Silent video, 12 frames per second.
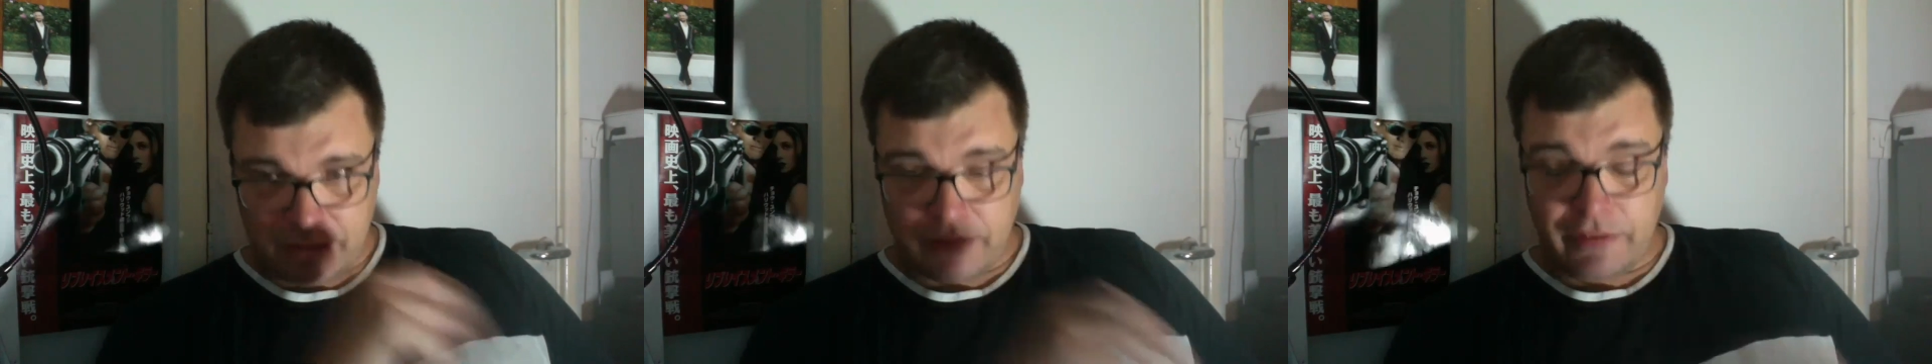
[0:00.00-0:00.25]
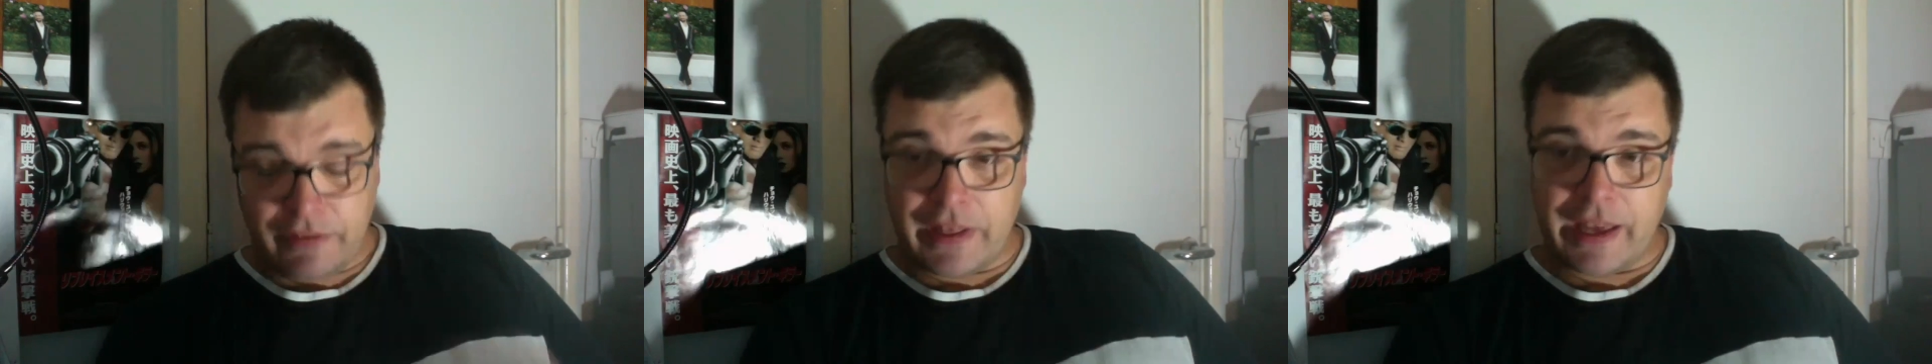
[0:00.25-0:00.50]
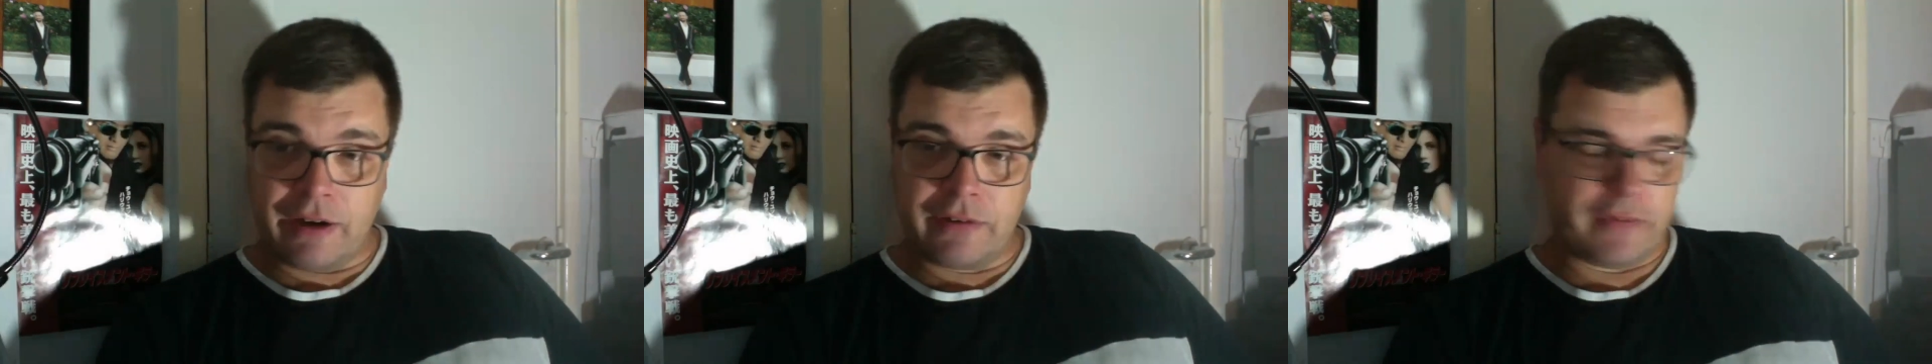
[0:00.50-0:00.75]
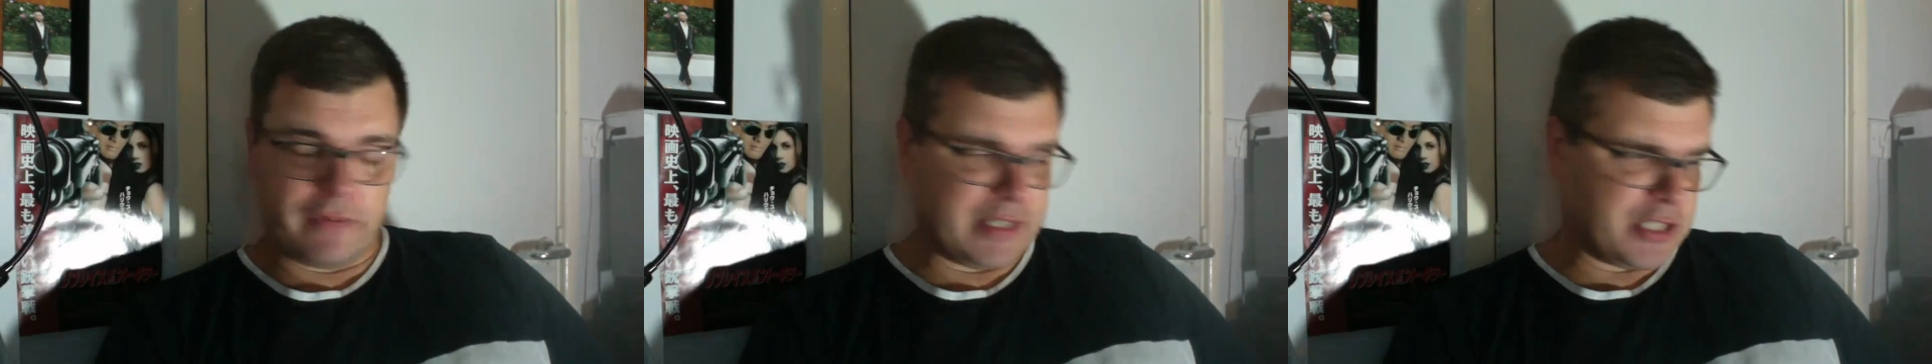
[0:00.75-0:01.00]
there
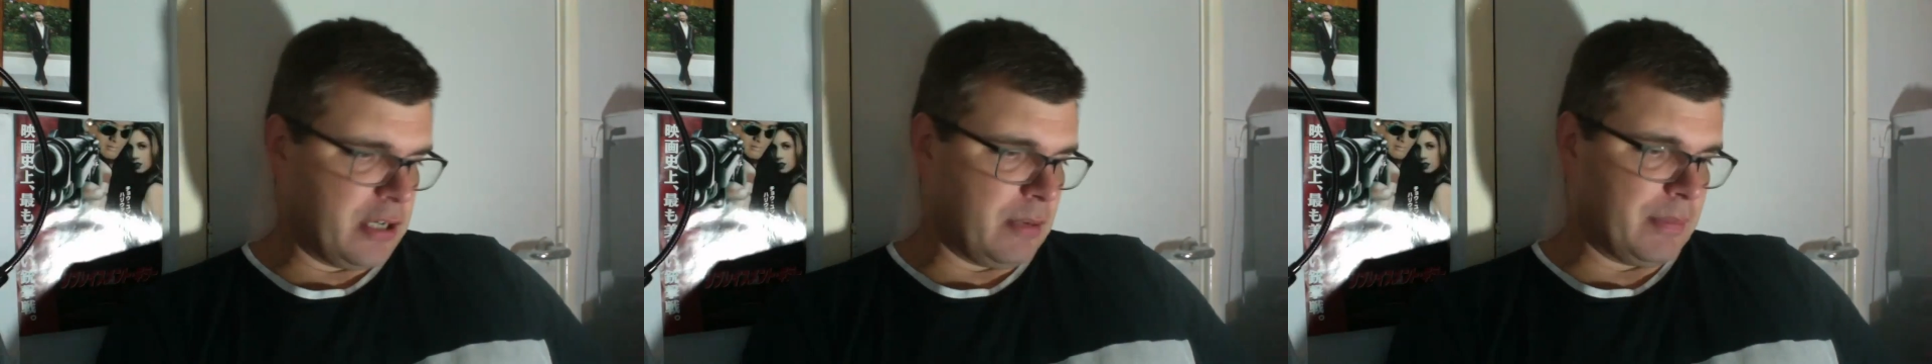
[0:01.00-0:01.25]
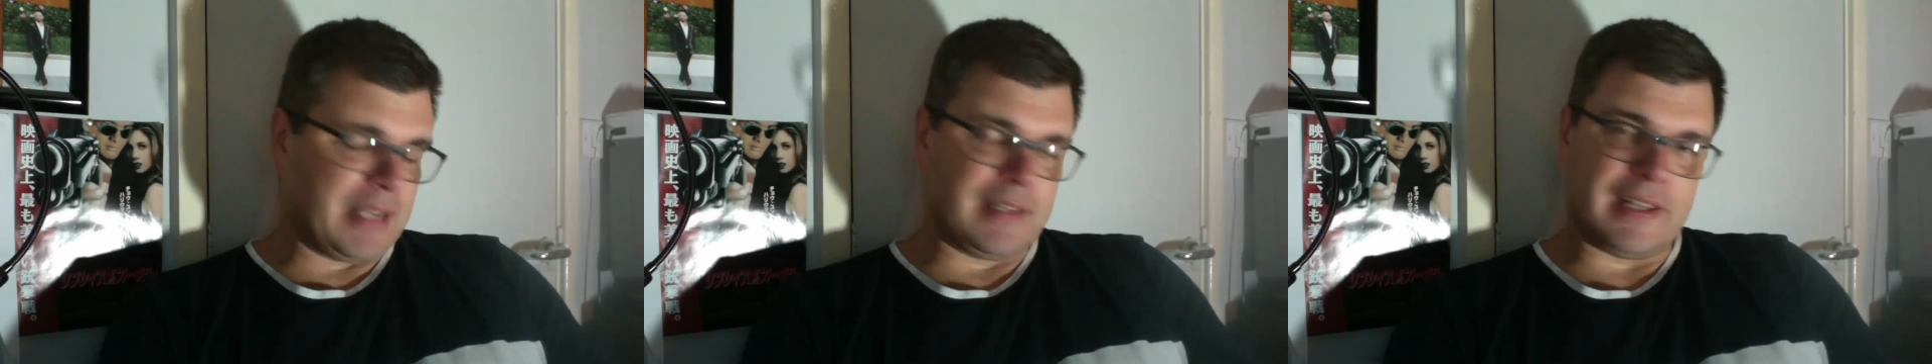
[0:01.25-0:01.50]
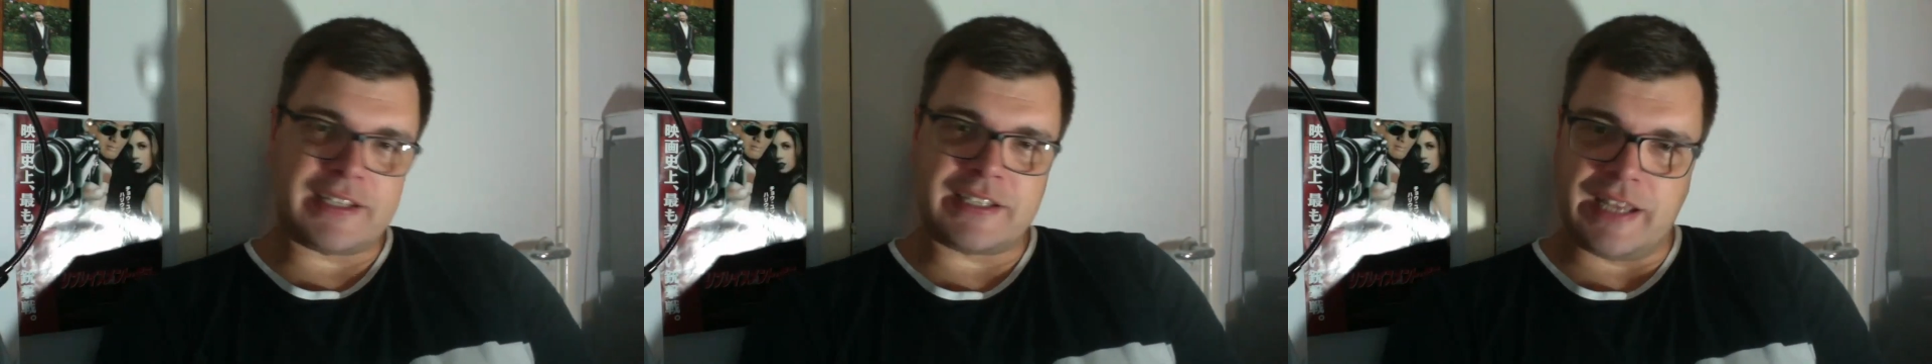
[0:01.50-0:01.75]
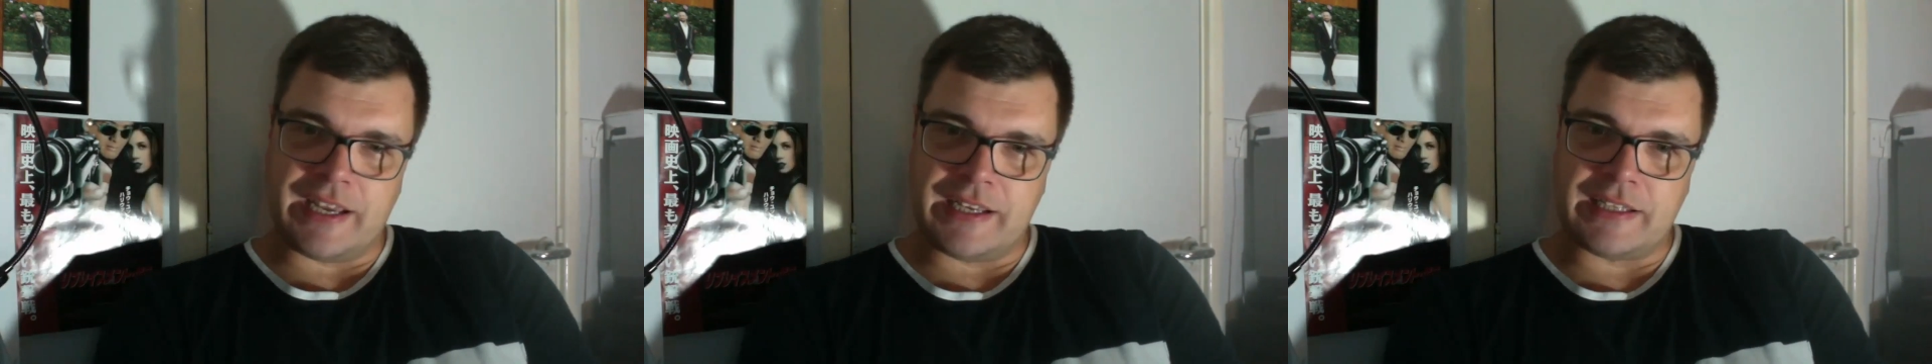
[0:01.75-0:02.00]
finishing up their last
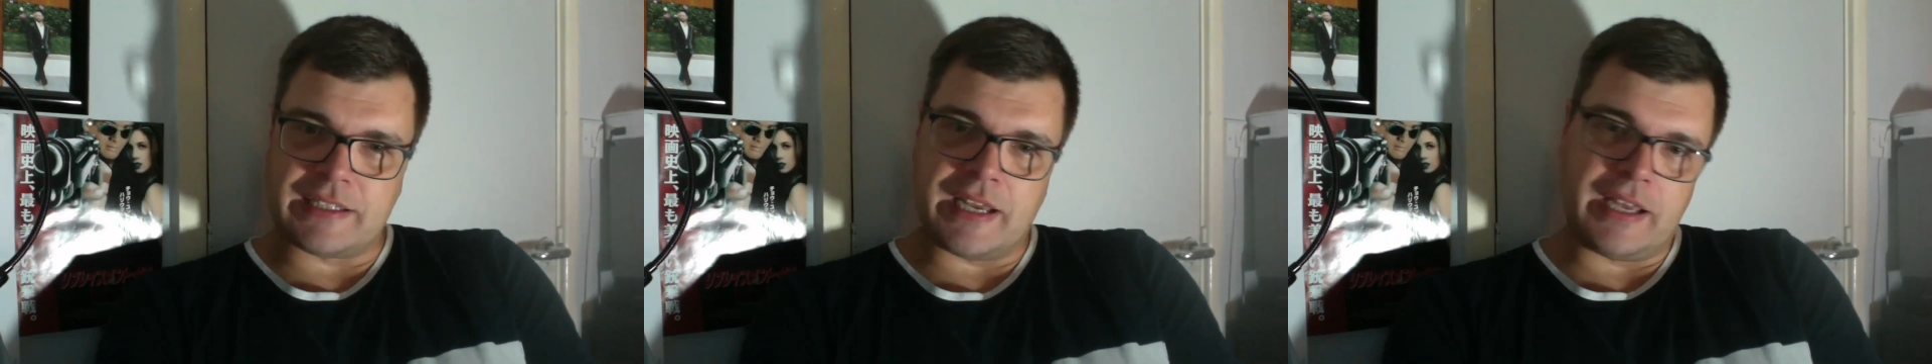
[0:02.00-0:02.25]
days,